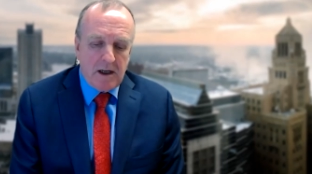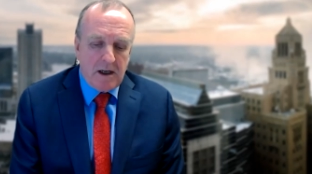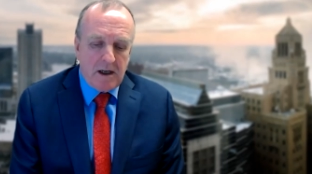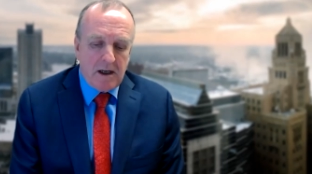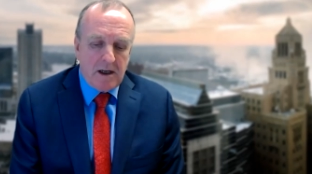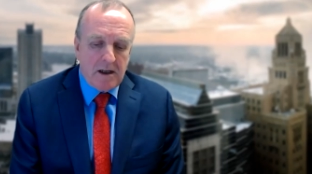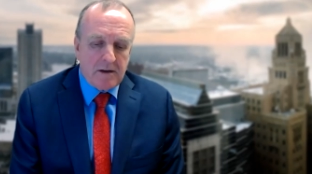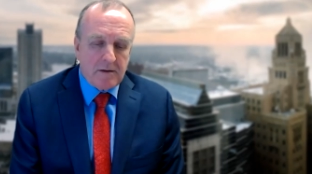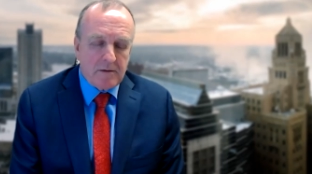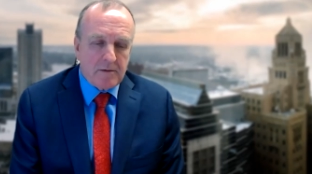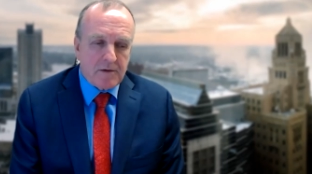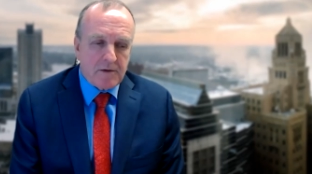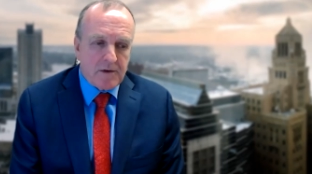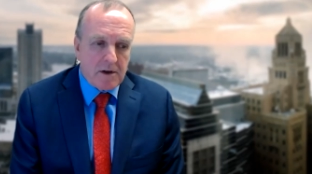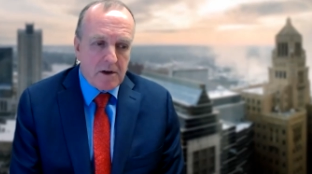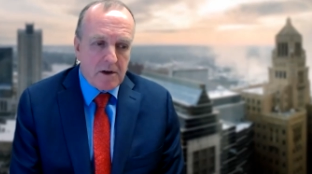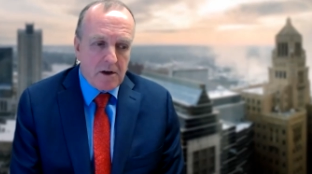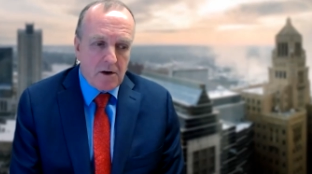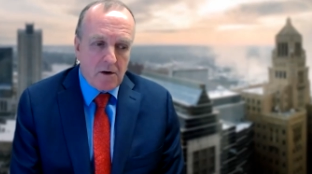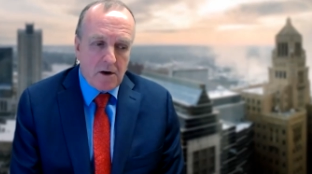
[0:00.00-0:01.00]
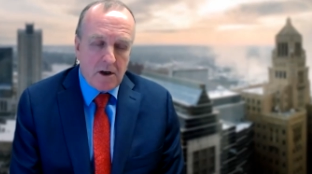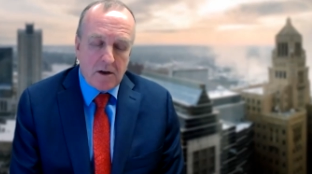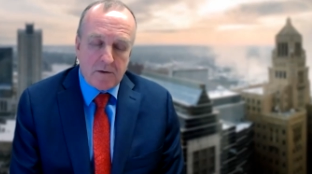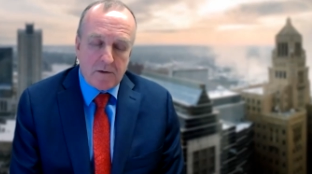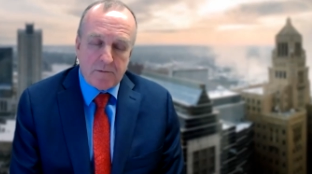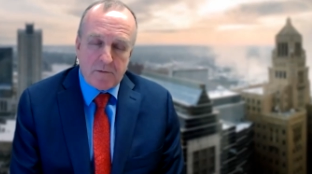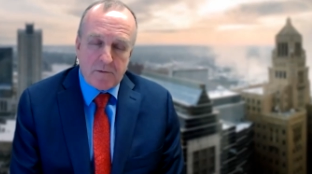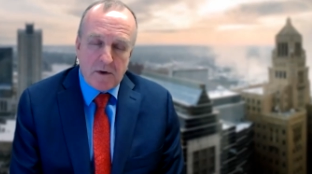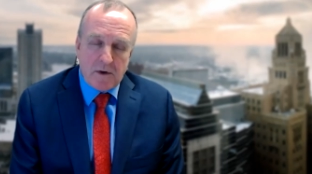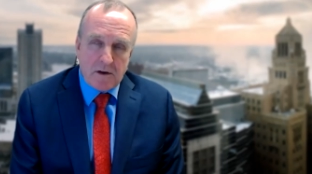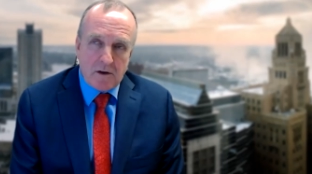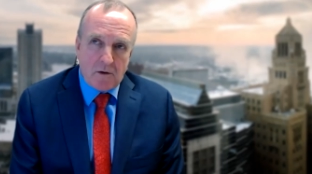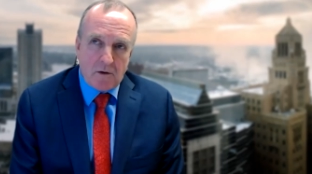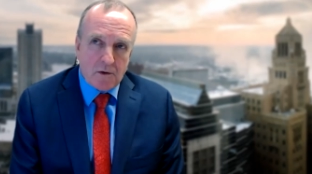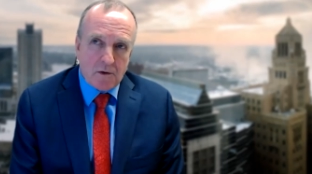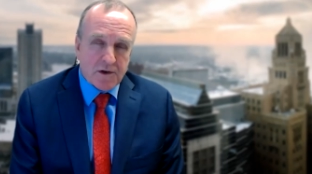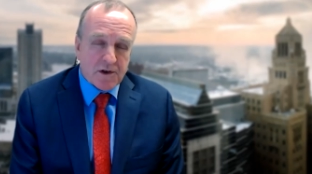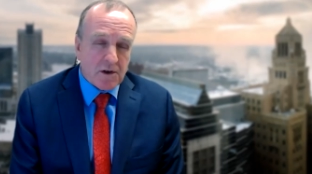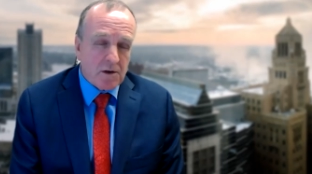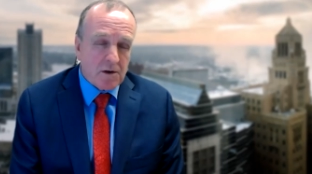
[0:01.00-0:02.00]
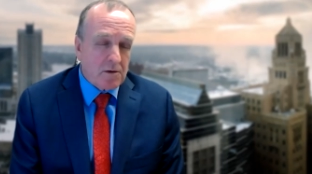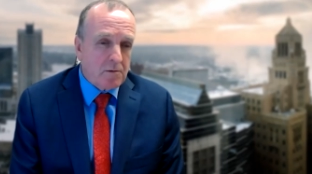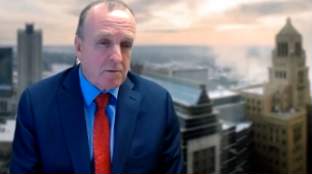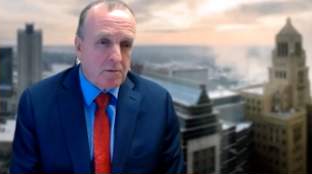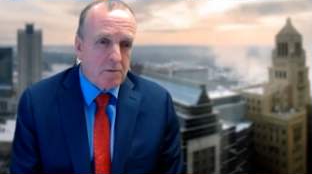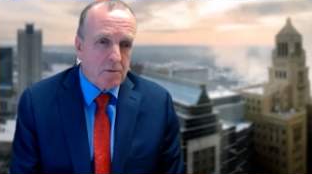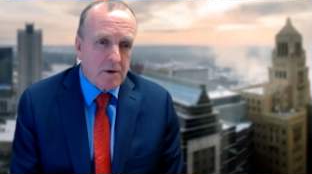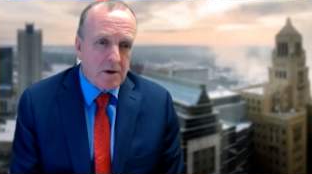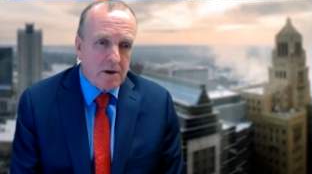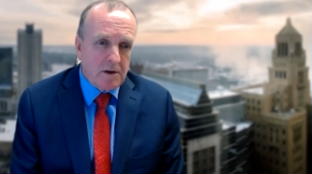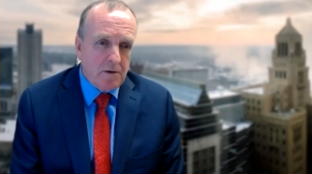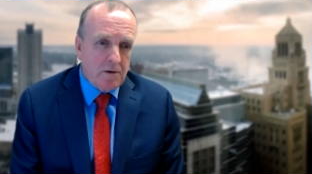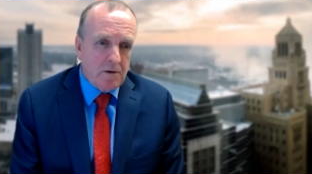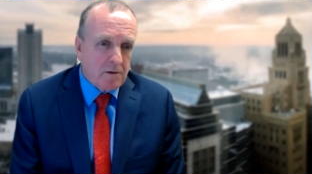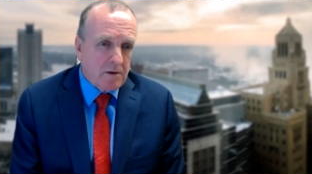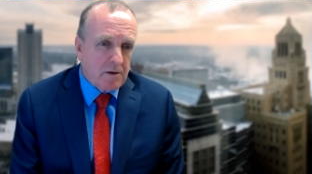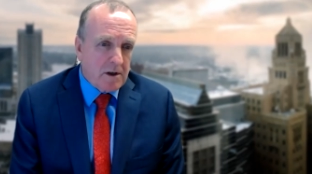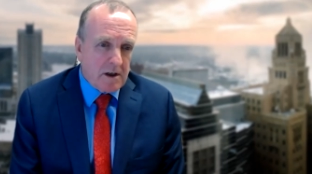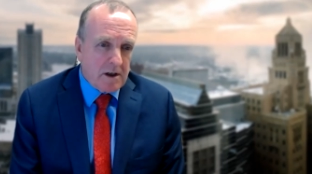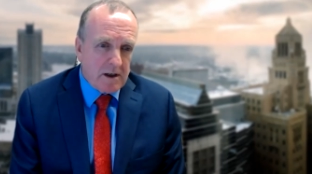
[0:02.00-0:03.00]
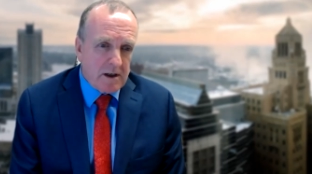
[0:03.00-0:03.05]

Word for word: And, and also, you know,